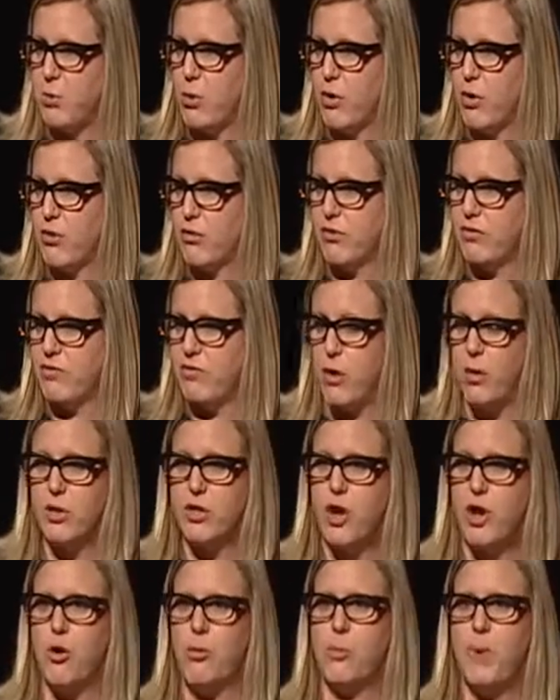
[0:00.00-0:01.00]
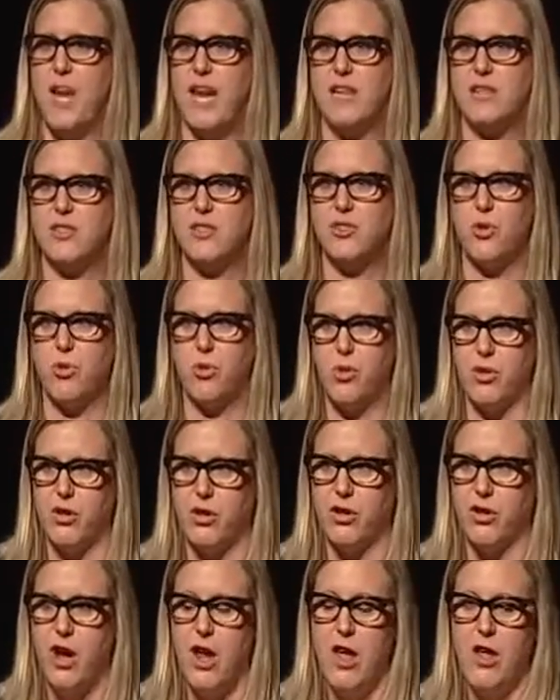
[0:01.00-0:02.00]
portfolio-based
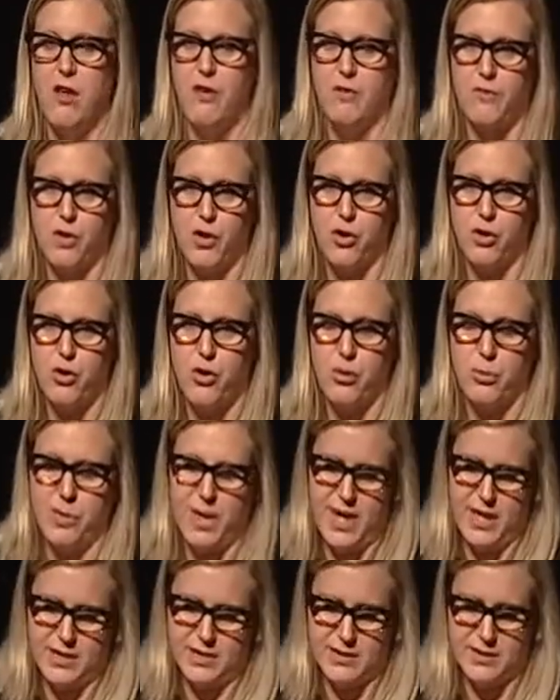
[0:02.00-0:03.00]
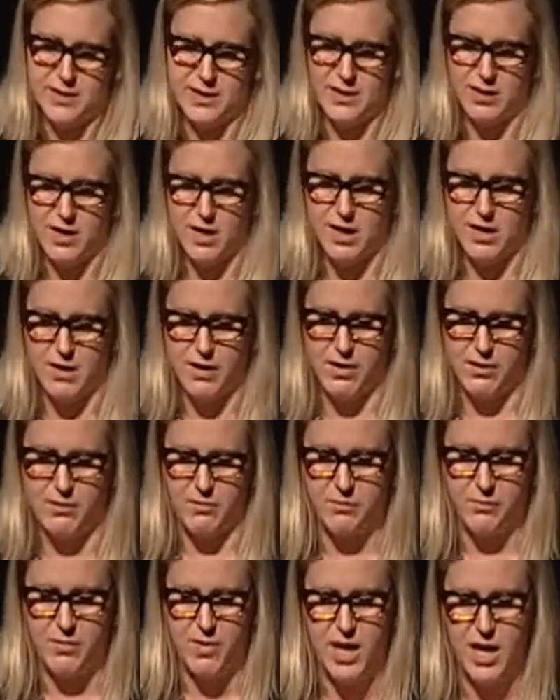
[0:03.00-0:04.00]
or vertical-based,
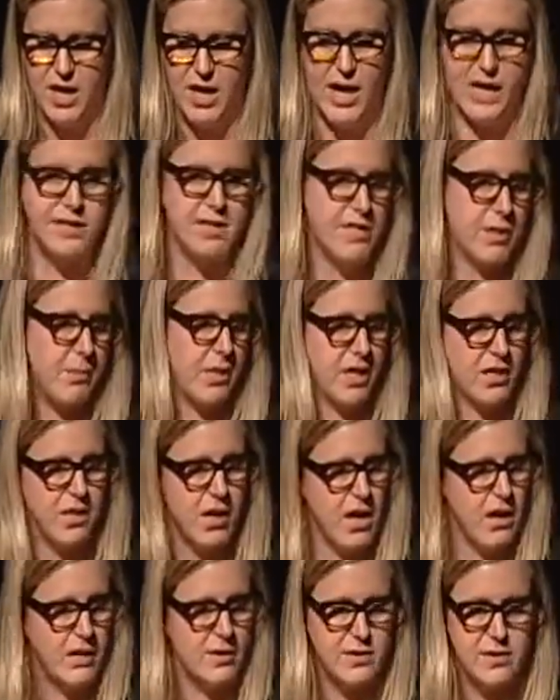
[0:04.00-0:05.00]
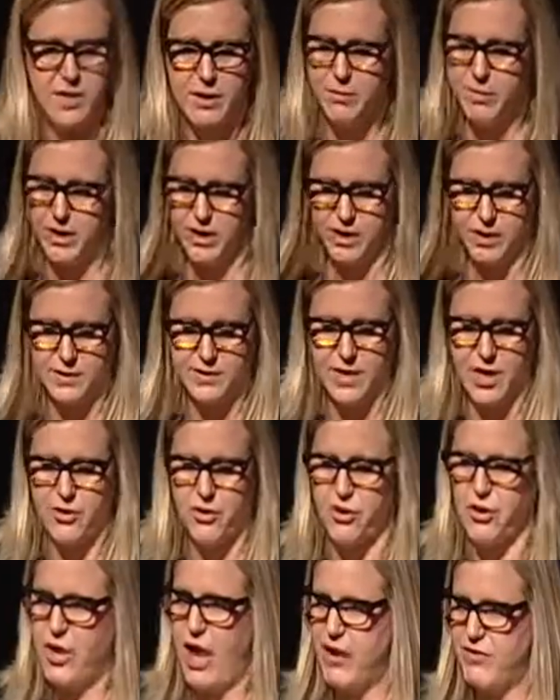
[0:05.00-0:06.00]
endemic, non-endemic, et
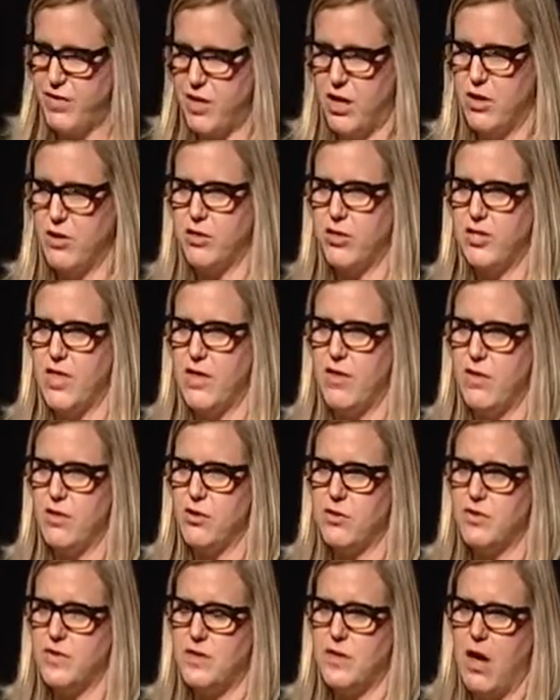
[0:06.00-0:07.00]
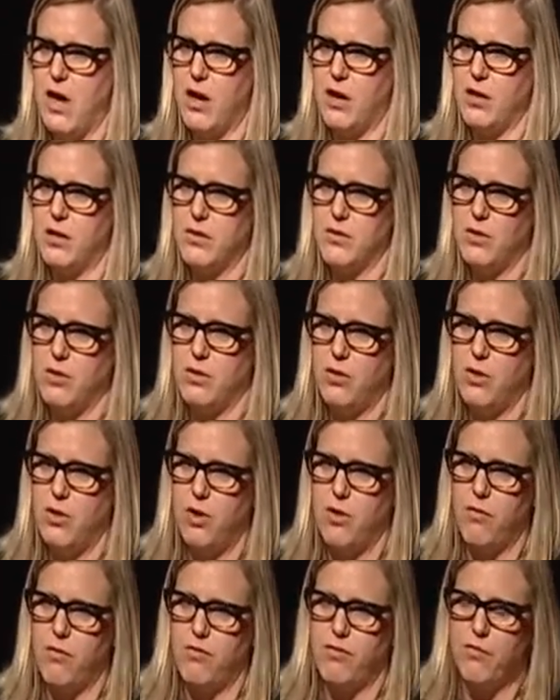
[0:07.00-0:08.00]
cetera? You have to understand
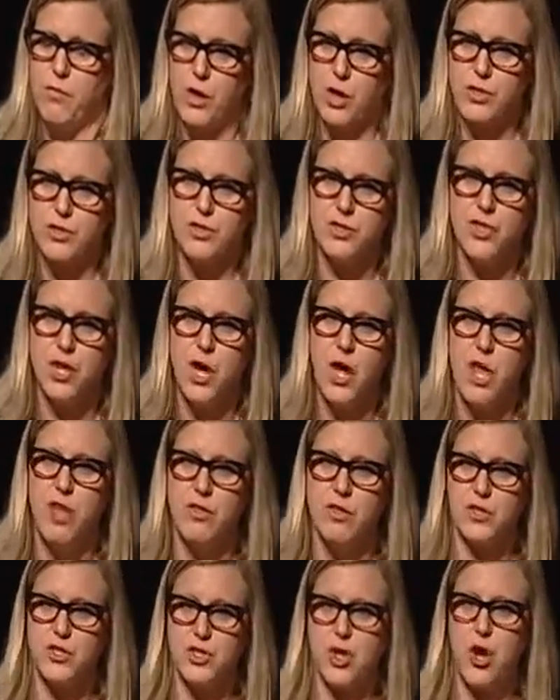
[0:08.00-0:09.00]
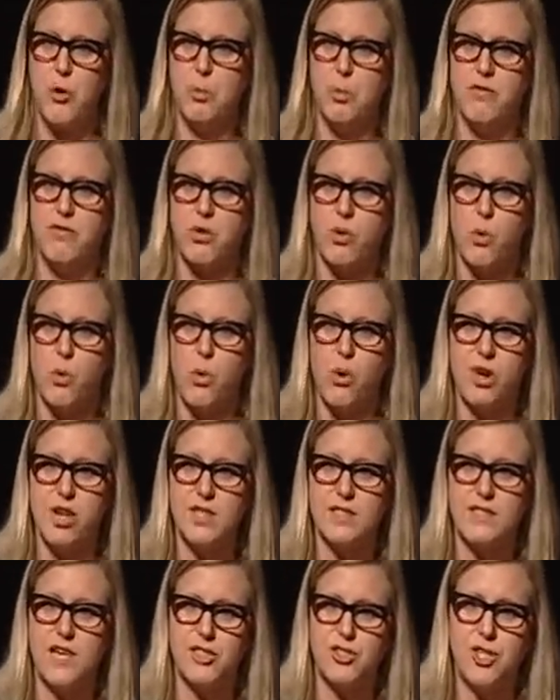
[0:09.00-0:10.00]
first the scope of your
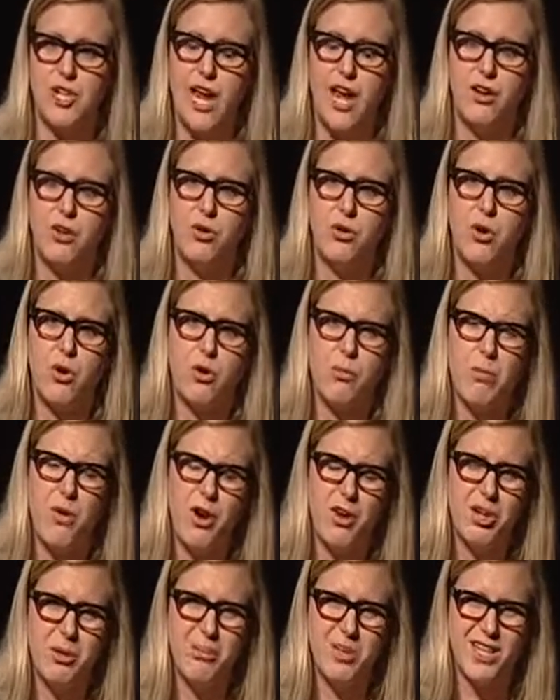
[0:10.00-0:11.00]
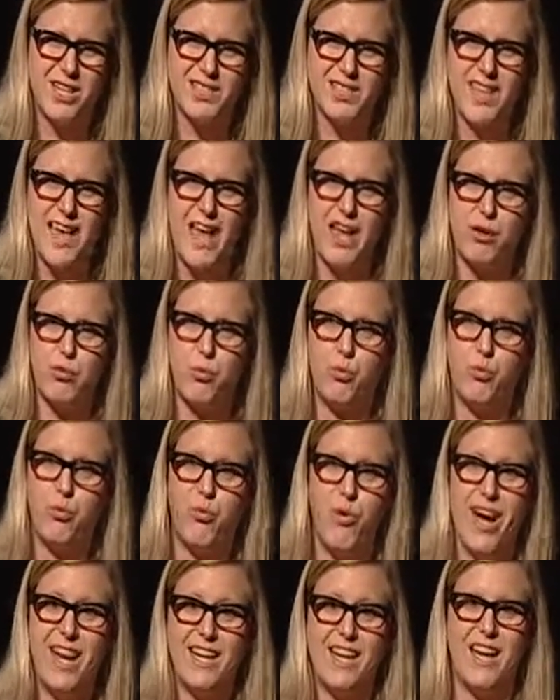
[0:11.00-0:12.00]
organization, how you go to market, because that
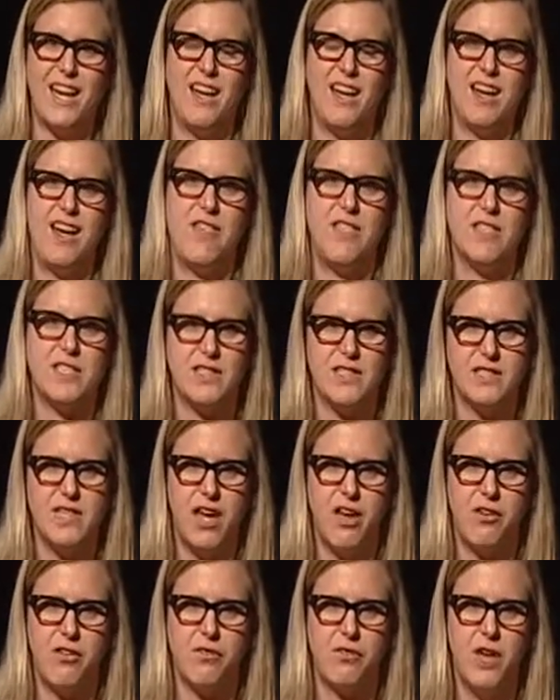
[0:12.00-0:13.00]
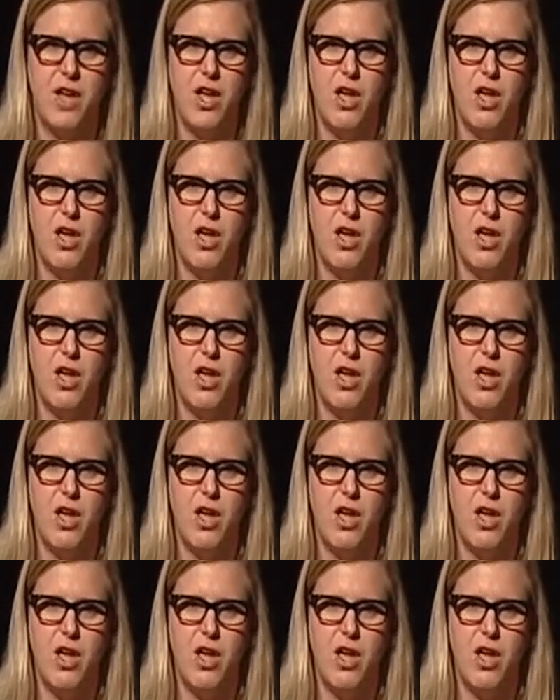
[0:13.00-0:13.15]
right in and of itself